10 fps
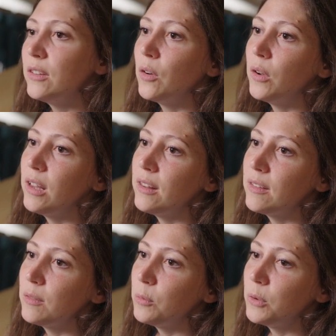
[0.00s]
So
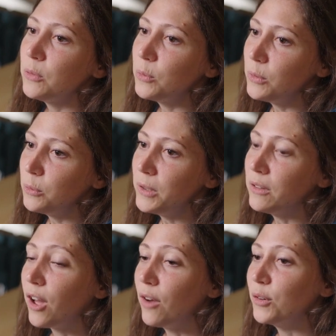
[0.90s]

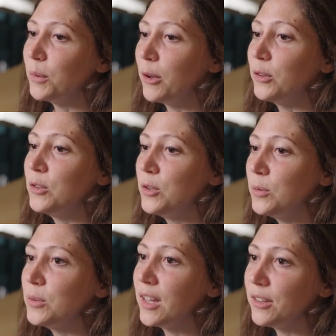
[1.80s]
we'll cover about
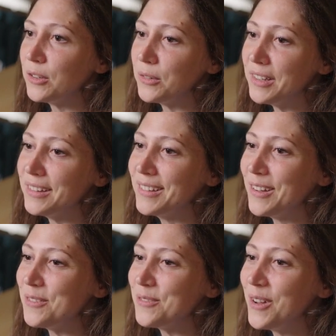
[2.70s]
2 centuries
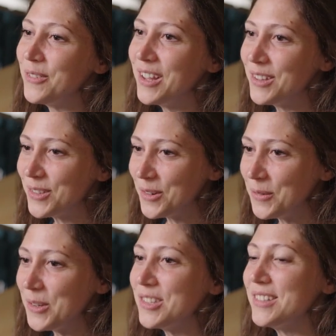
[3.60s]
of
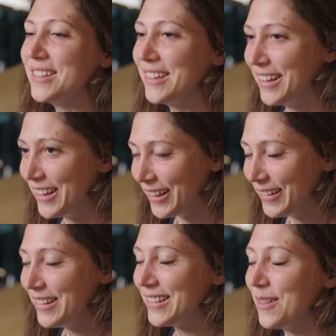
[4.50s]
history, which is
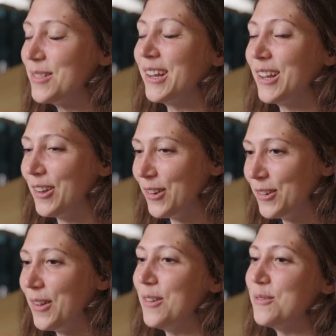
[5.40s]
sounds like a
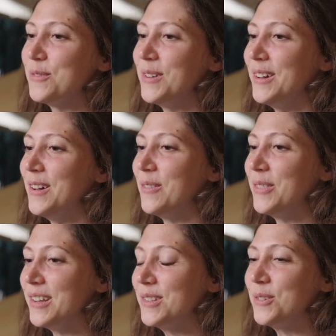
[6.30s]
lot of
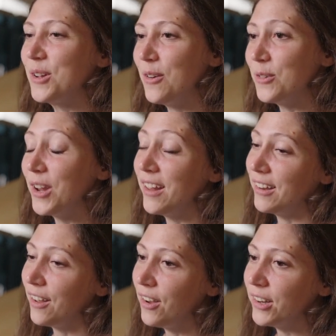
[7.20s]
things to cover,
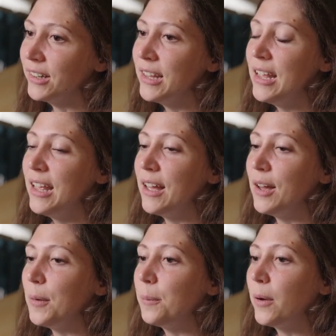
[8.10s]
and they are.
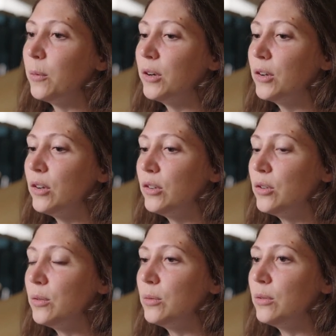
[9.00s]
But we're going
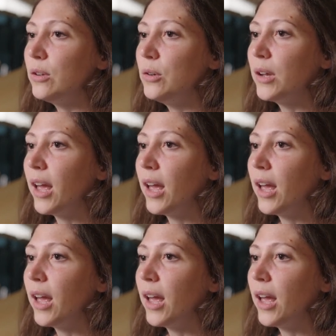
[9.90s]
to look